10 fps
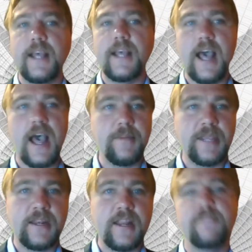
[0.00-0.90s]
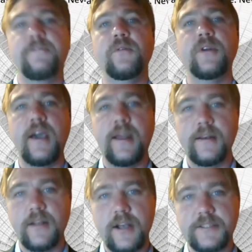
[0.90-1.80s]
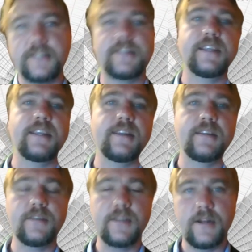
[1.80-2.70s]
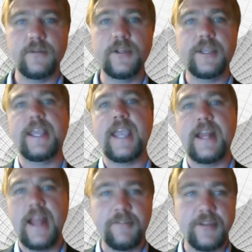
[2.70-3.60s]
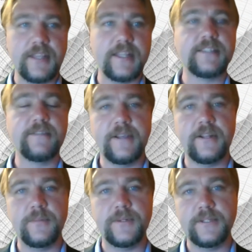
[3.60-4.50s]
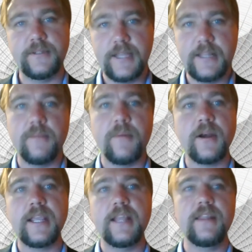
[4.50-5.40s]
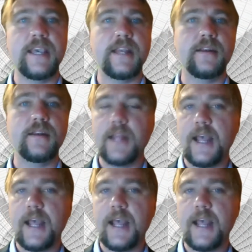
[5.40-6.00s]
I mean, if we're not constantly, looking at everything that's available in the market, then